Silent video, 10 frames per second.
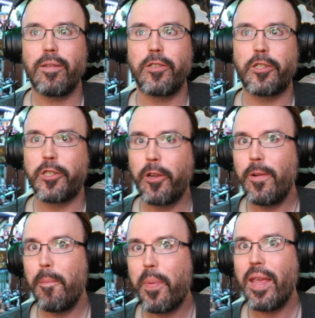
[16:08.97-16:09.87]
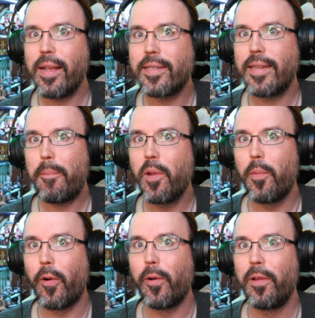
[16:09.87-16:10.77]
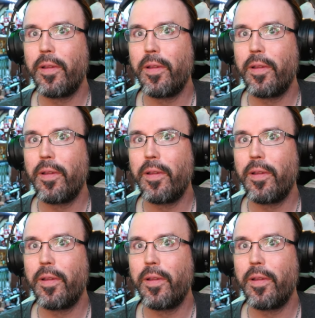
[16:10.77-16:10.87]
shouldn't be acceptable